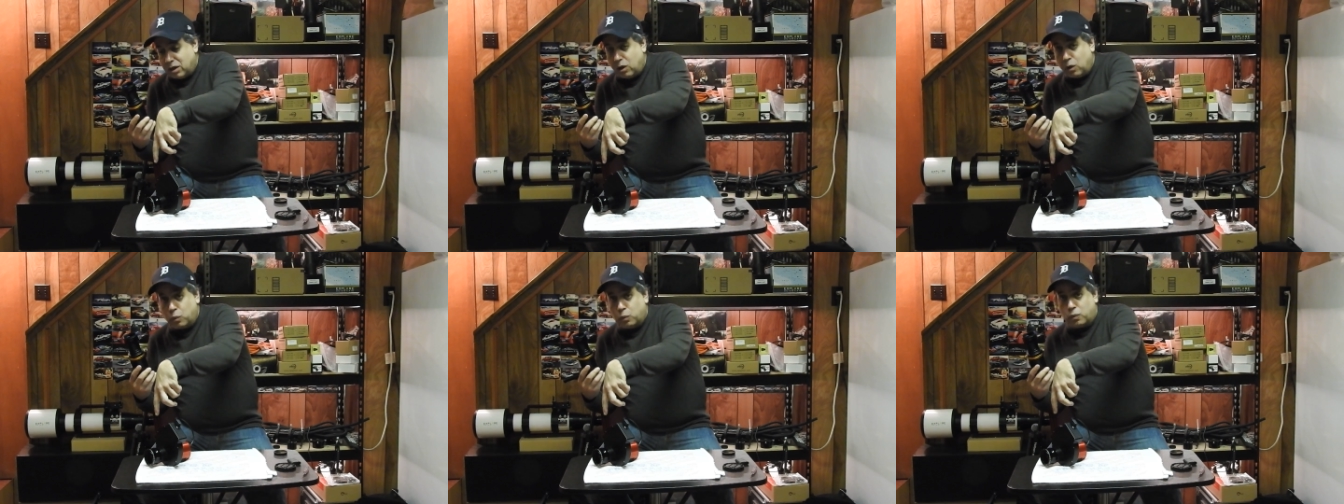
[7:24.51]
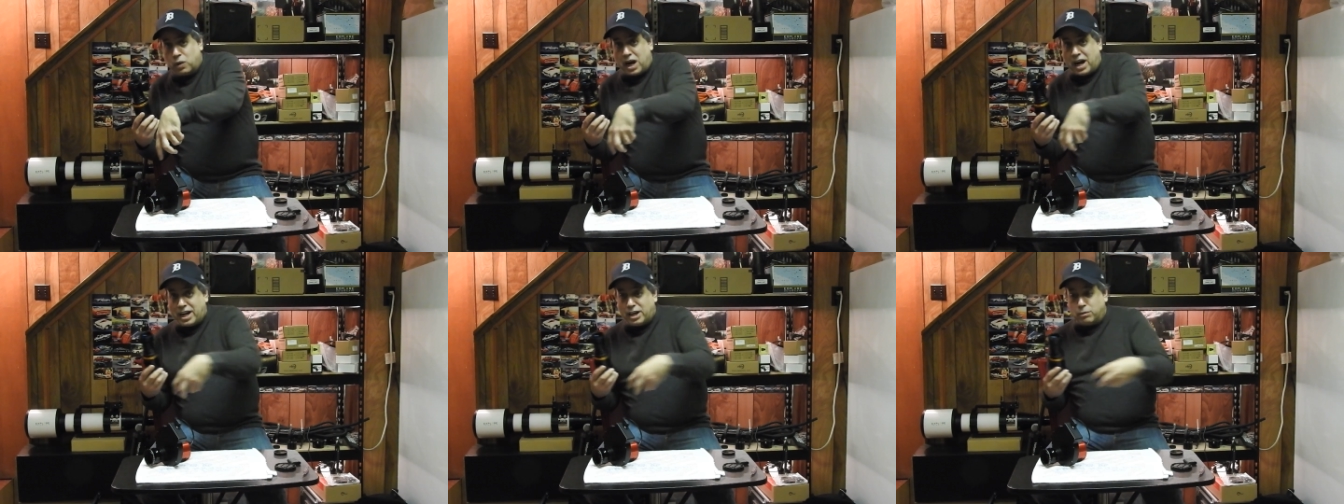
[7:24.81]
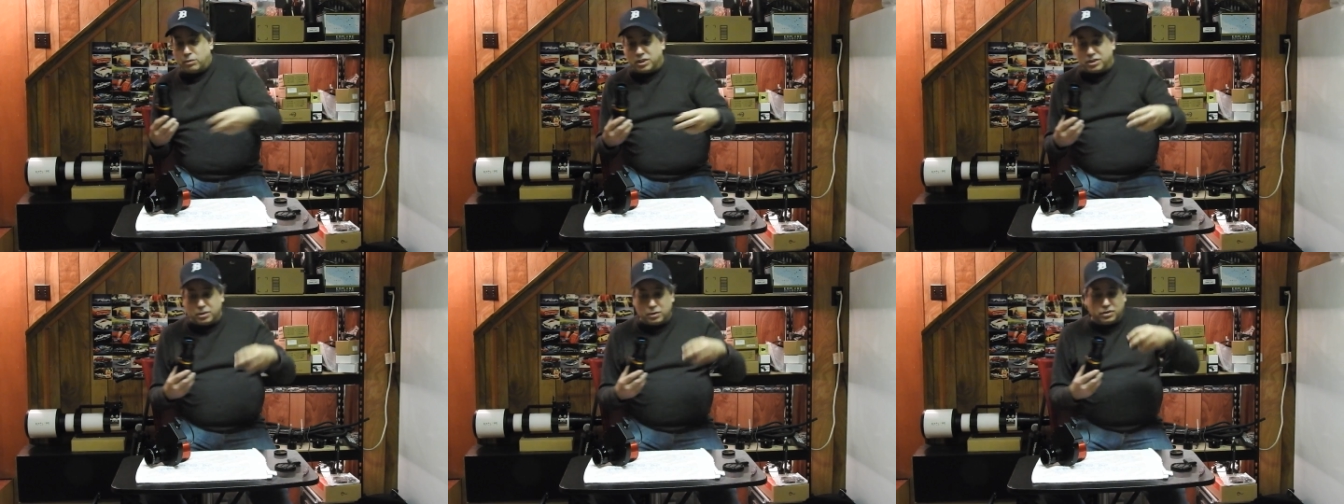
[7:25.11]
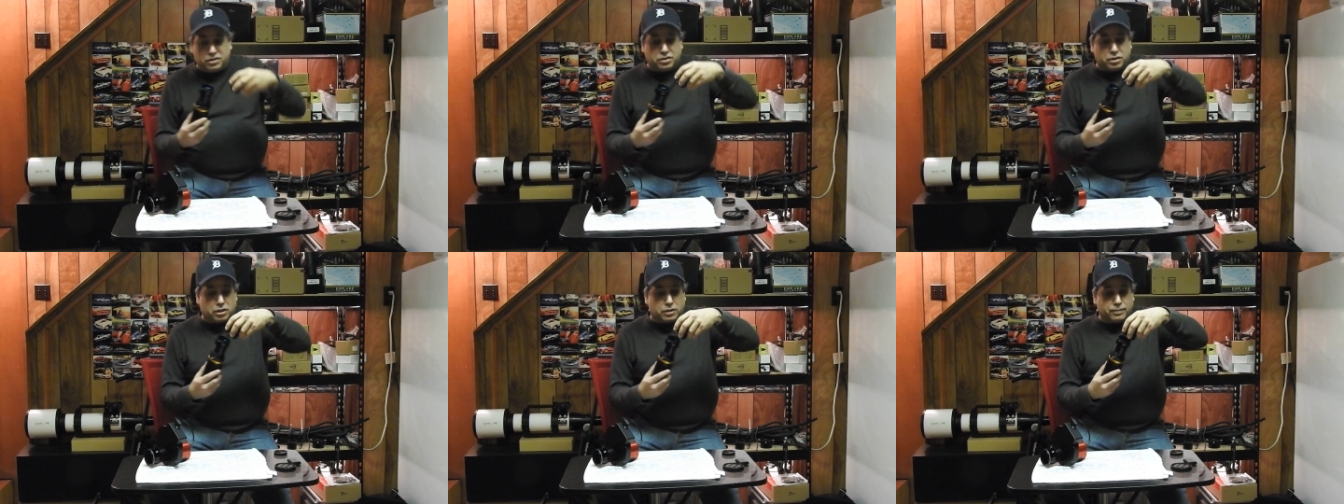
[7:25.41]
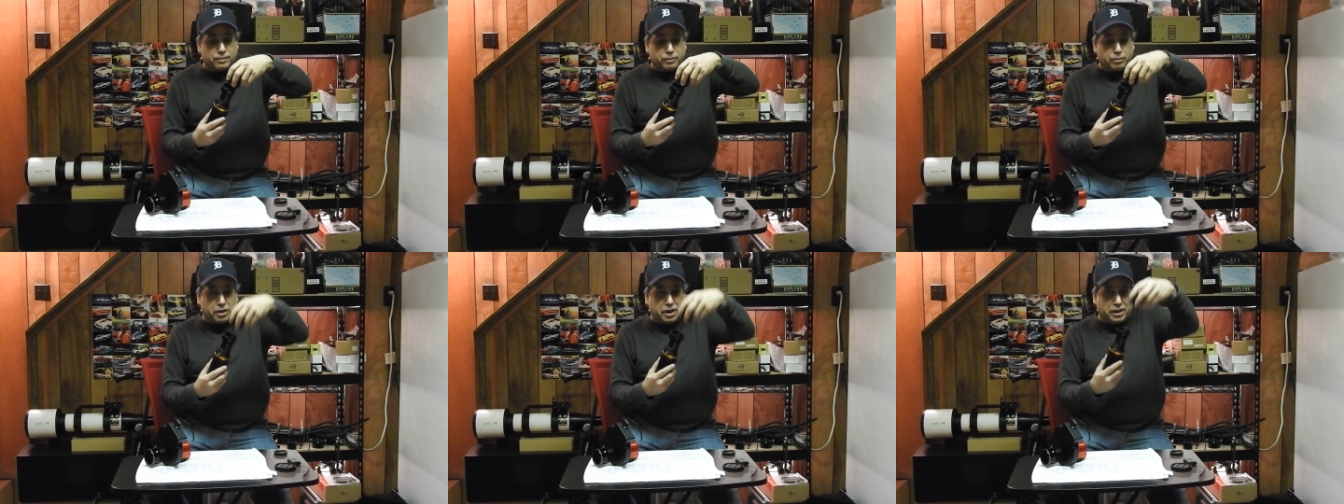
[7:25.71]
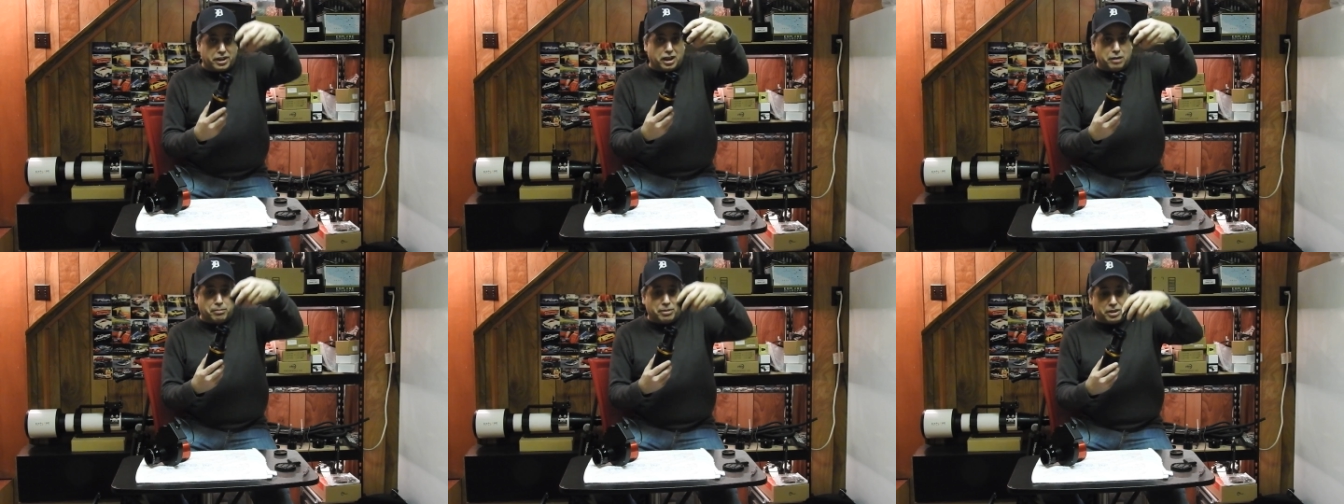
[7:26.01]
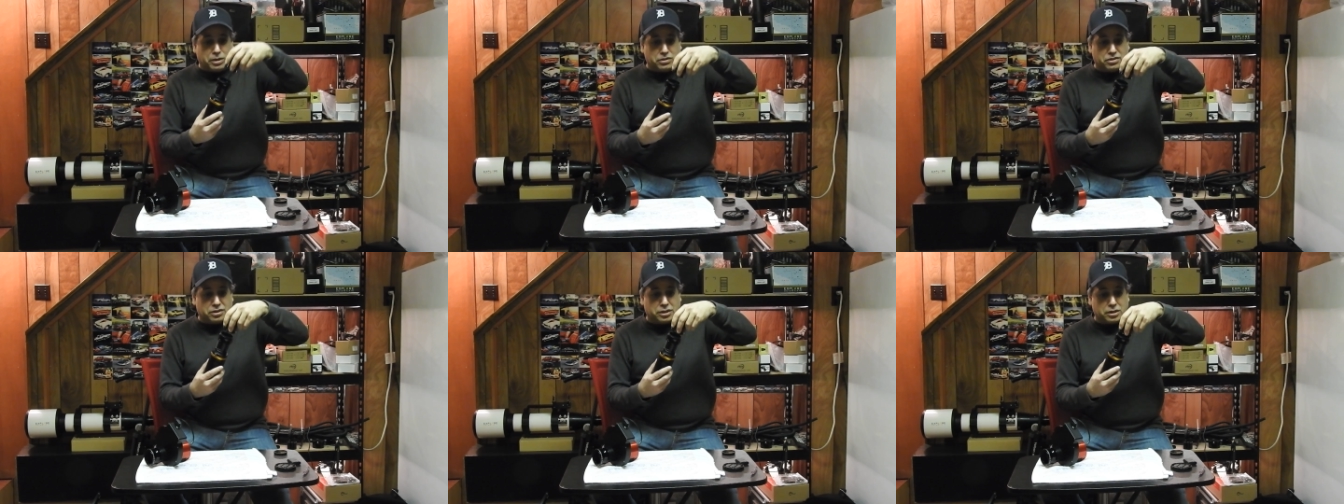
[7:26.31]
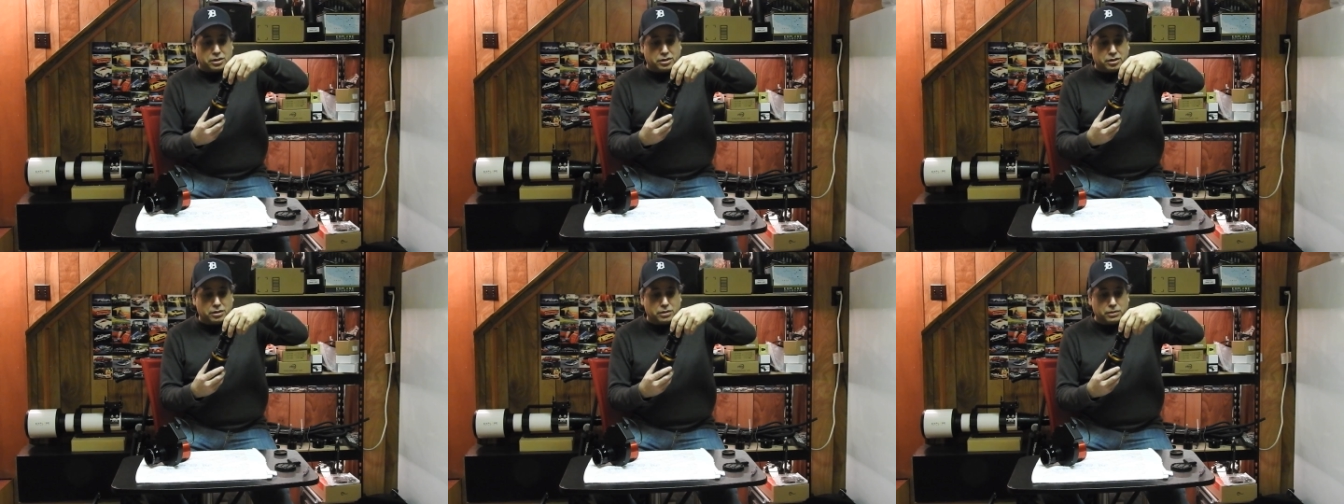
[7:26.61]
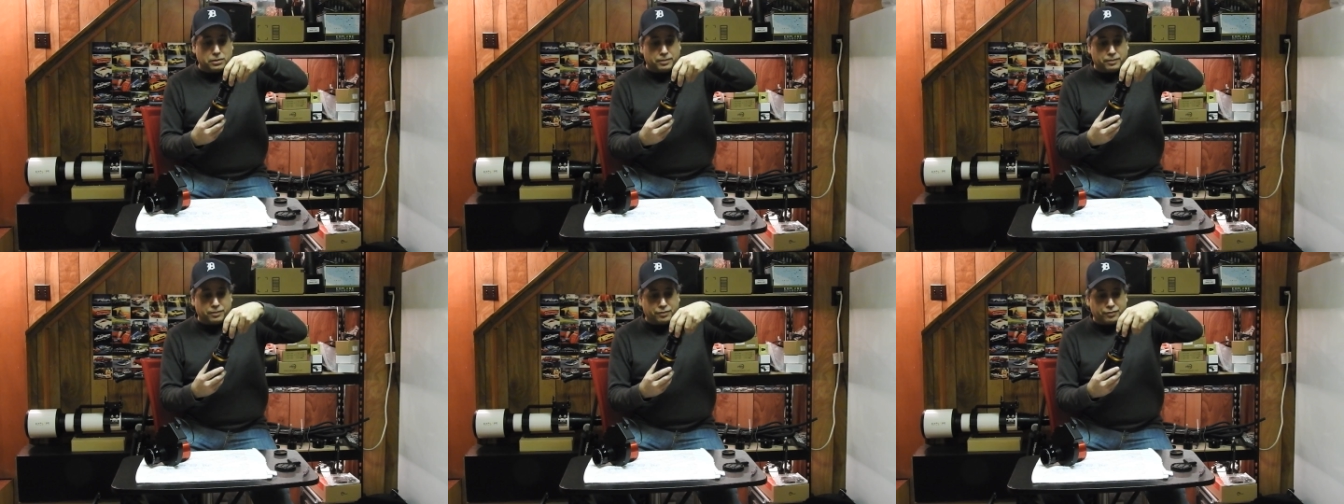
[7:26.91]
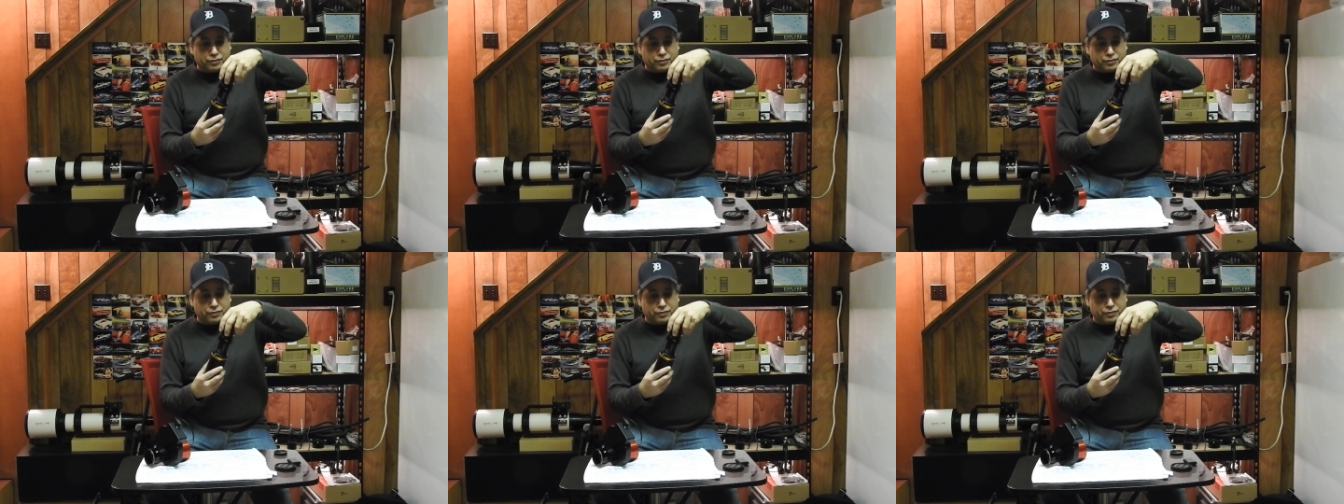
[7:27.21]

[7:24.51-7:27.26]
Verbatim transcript: Orion reducer, but it can be used here too.